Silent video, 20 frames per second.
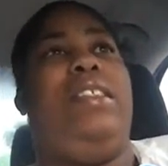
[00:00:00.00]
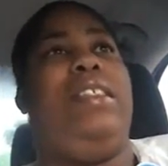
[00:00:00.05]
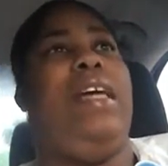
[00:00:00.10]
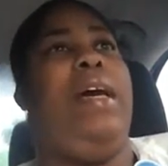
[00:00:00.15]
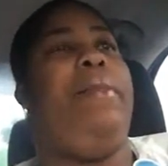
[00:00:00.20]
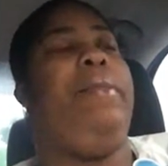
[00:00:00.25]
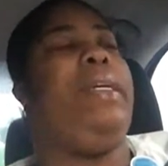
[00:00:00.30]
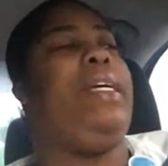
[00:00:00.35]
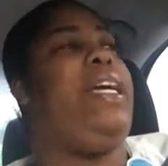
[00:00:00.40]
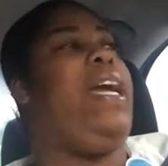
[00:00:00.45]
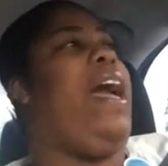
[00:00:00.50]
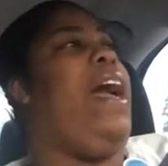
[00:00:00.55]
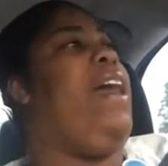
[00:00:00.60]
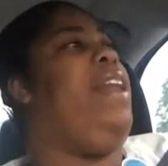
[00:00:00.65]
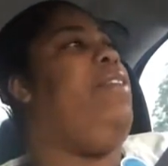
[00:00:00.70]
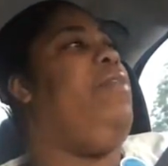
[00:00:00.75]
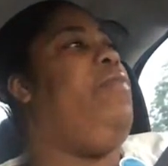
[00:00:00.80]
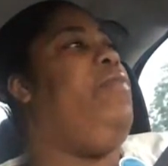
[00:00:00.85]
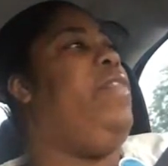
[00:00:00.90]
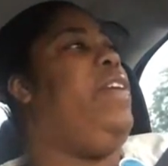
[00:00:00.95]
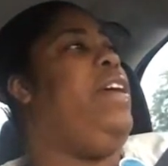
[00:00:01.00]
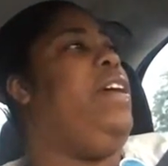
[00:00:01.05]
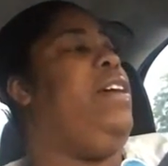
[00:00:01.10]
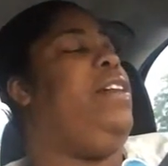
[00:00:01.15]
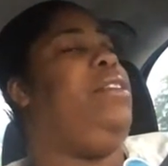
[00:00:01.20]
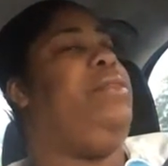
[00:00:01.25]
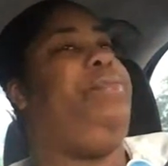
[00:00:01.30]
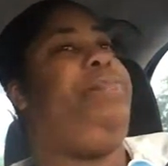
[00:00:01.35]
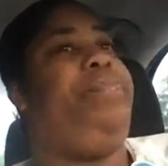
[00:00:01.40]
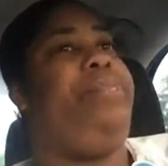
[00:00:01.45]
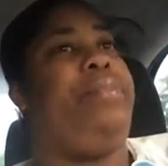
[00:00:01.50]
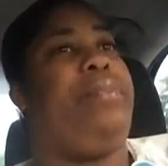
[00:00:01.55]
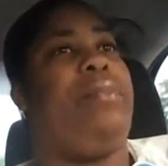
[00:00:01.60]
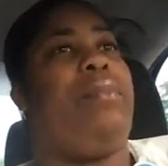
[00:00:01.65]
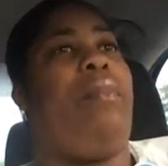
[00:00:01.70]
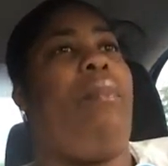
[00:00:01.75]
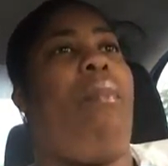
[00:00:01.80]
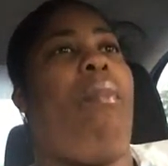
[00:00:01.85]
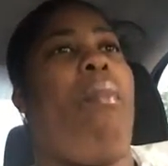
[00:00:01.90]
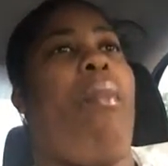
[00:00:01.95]
Something kind of fair.
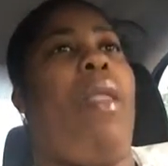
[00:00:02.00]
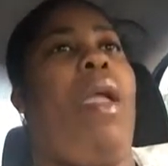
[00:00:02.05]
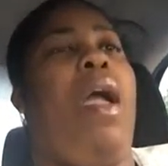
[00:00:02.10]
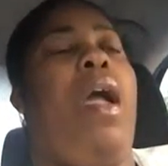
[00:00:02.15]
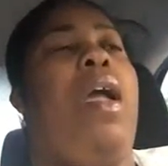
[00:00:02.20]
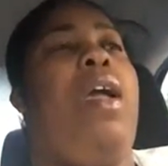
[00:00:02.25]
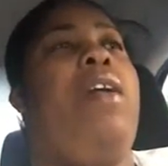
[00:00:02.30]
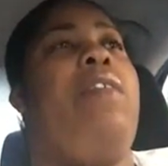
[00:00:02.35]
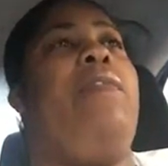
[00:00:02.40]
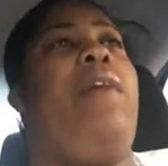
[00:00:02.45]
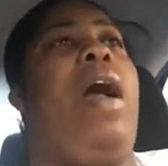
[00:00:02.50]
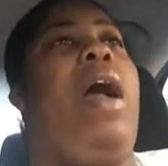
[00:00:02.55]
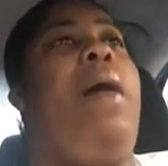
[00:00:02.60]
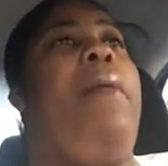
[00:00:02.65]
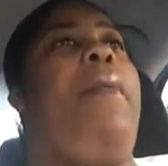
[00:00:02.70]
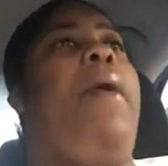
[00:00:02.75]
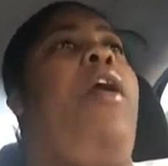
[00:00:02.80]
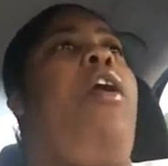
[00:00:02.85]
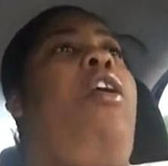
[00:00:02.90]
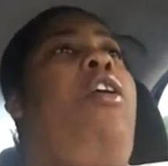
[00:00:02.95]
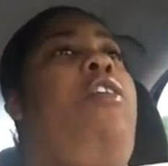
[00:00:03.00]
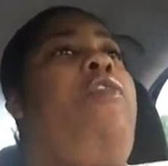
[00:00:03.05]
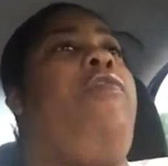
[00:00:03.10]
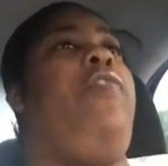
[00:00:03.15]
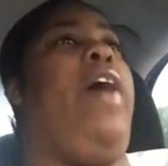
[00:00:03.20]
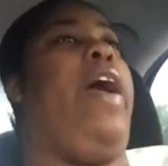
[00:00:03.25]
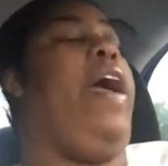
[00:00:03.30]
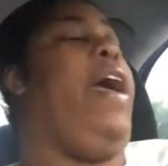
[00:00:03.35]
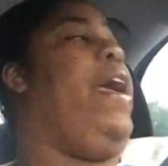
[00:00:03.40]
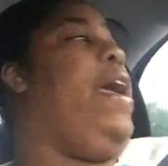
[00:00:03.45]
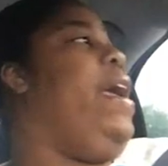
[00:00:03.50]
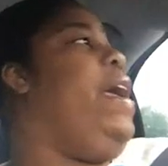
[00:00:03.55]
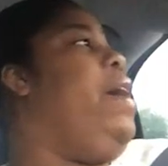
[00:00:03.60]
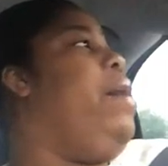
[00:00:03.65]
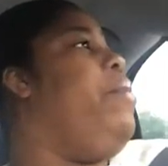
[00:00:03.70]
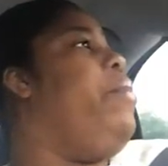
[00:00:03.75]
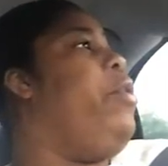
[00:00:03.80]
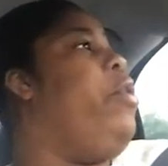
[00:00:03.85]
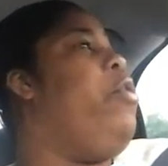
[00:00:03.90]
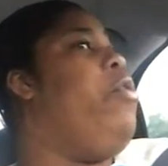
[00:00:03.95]
If I'm off, I
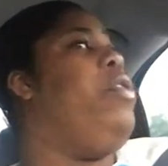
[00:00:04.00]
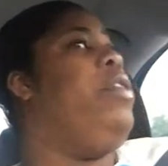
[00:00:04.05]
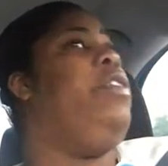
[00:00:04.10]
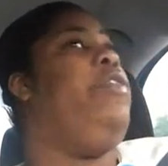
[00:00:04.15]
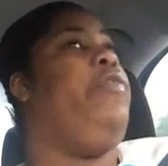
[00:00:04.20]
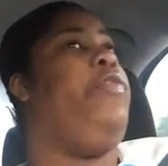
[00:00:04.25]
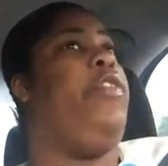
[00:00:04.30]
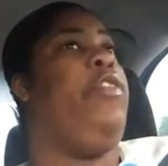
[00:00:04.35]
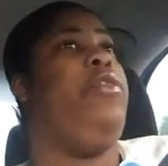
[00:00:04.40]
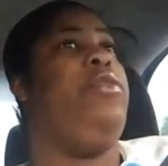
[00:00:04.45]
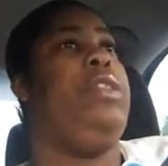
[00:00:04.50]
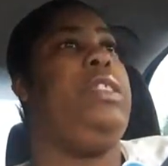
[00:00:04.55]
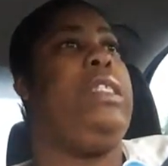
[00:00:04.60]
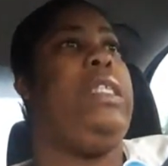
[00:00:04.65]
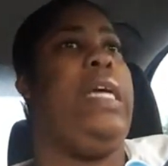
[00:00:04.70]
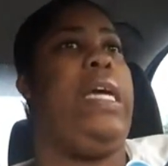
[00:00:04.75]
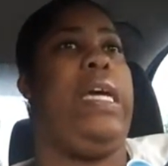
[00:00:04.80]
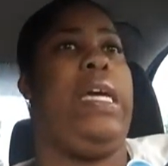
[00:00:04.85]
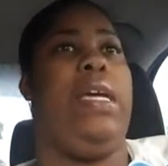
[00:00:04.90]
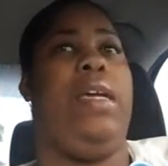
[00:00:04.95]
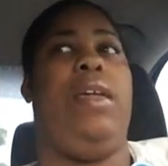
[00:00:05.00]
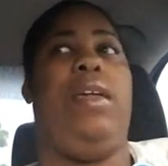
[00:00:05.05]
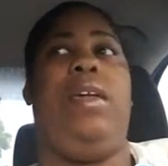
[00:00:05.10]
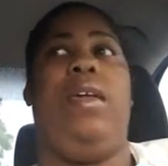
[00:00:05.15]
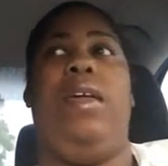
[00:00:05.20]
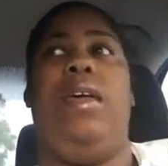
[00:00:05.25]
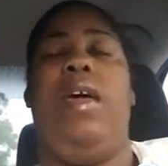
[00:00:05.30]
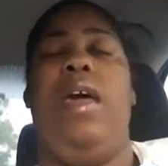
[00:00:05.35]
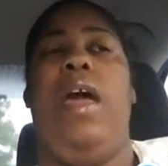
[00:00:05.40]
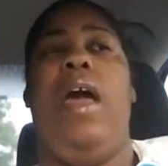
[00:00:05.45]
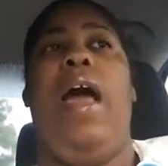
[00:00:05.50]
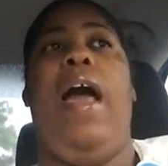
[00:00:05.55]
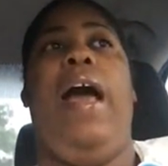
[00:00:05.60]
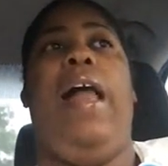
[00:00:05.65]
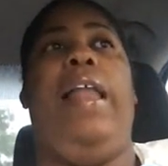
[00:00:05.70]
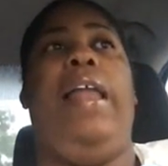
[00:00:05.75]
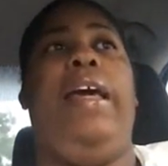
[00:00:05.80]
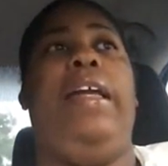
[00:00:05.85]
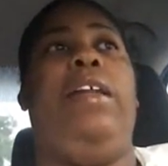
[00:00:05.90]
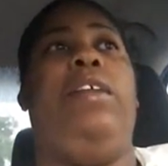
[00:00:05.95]
am going the first day.
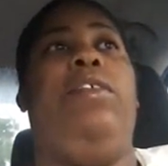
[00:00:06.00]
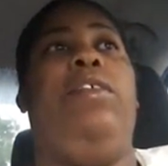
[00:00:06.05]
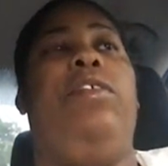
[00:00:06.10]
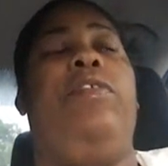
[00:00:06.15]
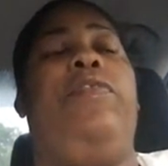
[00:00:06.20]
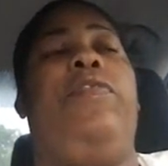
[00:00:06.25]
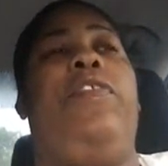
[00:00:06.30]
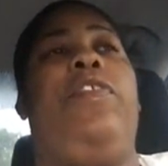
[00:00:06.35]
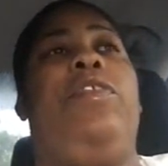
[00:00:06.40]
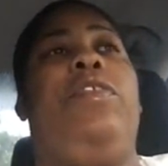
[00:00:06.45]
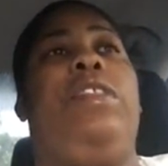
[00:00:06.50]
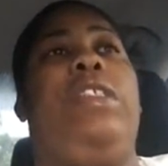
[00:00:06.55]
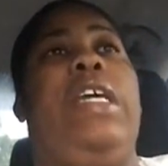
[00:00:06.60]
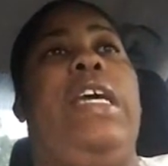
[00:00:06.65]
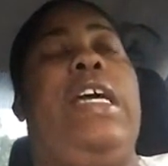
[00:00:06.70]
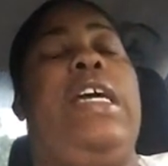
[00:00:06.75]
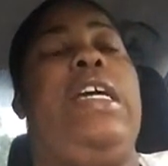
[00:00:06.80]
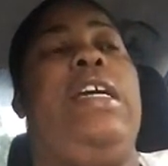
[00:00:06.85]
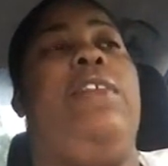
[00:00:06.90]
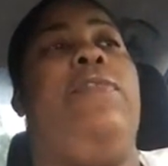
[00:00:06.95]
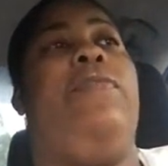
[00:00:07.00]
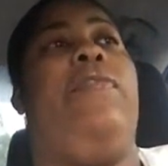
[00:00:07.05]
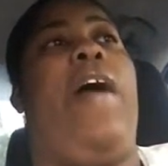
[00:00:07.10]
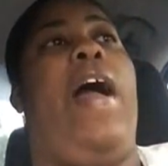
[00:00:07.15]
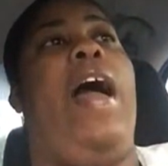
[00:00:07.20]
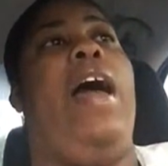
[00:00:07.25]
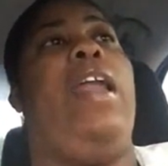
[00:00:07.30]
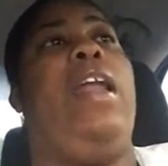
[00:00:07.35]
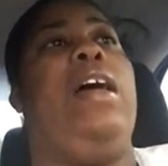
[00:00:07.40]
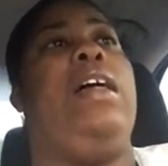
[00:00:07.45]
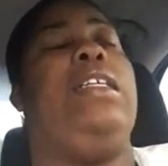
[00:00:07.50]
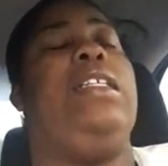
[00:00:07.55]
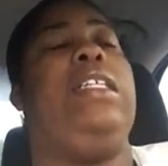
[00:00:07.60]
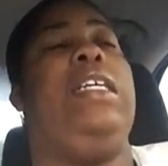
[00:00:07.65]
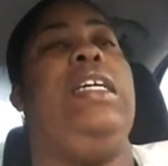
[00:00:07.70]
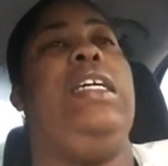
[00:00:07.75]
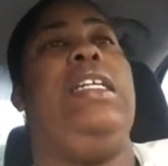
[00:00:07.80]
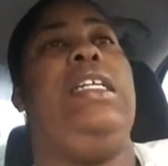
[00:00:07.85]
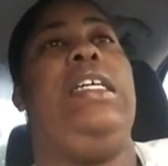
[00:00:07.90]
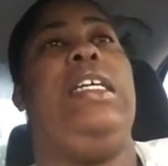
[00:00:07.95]
I like to go the first day.
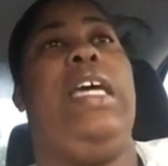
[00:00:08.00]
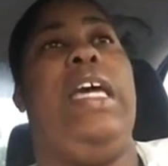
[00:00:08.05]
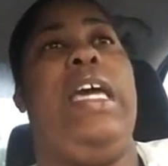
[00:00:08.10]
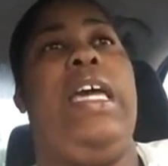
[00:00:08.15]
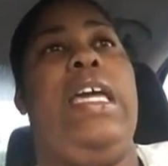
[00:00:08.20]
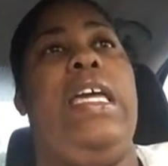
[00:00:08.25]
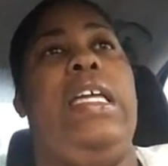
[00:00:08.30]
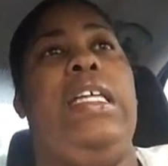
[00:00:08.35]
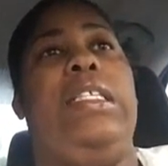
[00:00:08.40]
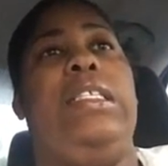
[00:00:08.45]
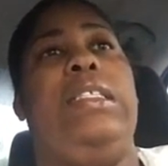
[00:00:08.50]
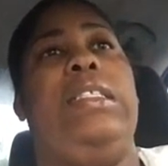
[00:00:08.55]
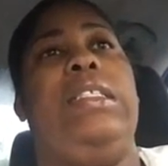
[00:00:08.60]
$5, get in the gate.